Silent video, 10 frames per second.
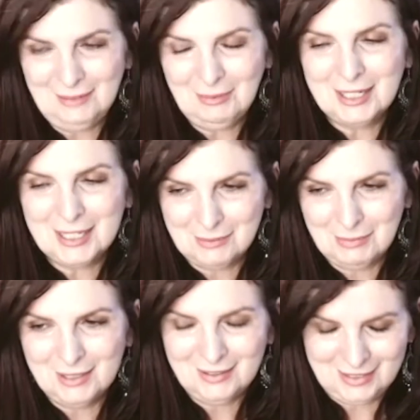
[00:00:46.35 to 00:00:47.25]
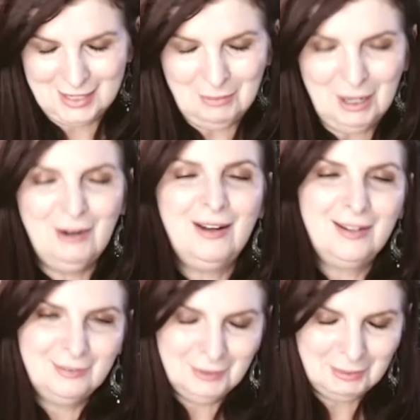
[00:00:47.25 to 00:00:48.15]
My husband is
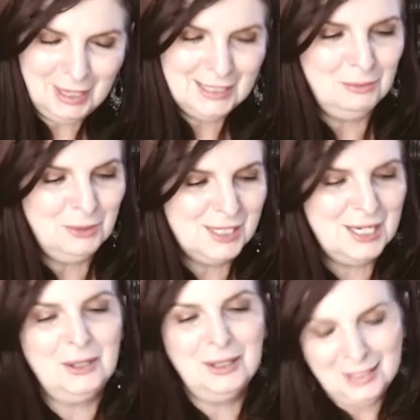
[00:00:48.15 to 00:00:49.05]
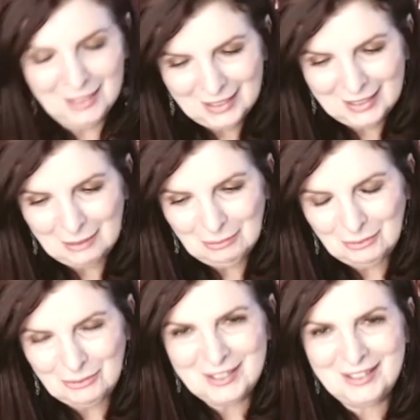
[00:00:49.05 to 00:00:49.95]
American. We met in Brazil, and I
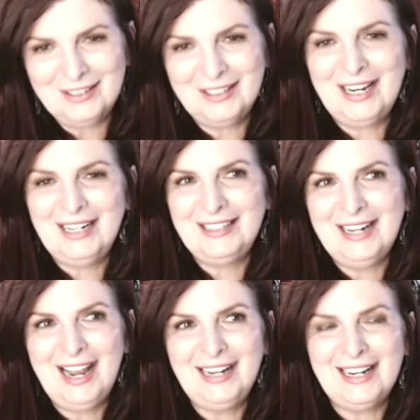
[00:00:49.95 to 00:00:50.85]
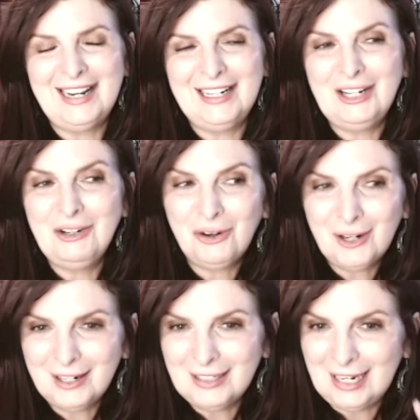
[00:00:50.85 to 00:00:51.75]
moved here in 99. And
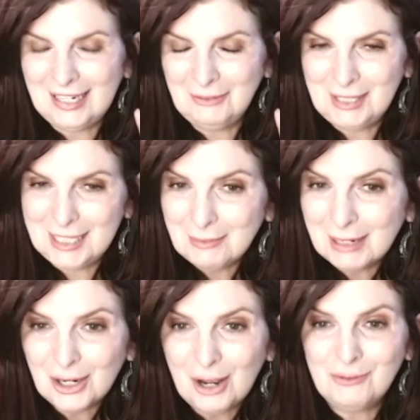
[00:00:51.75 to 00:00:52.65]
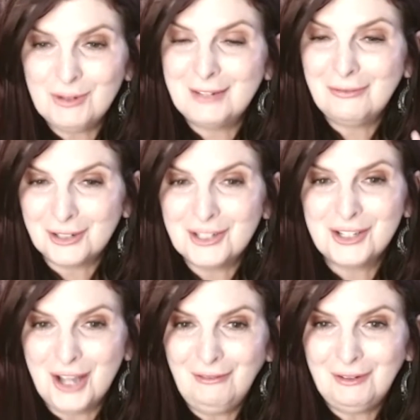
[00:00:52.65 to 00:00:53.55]
your Redeeming Love was the first
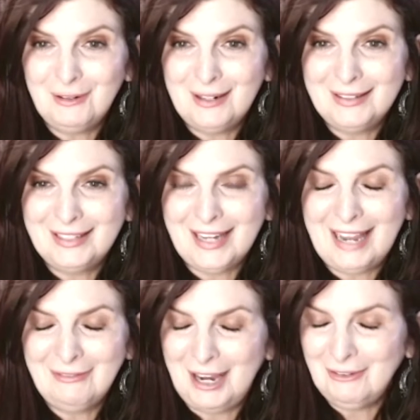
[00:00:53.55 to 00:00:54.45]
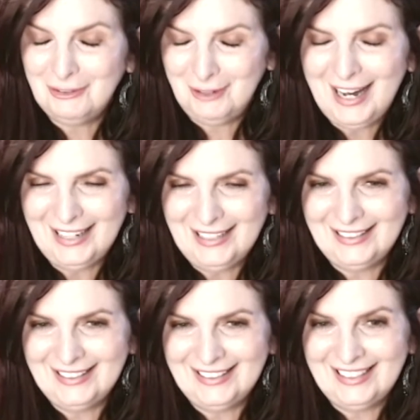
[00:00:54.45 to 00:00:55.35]
novel I've ever read
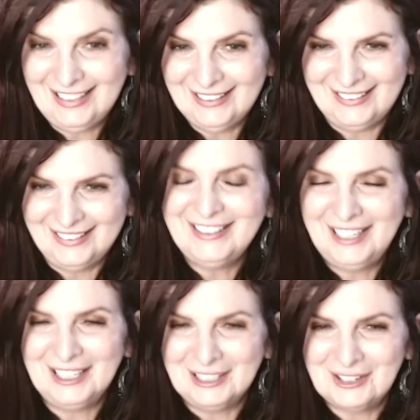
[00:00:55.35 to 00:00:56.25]
here in English.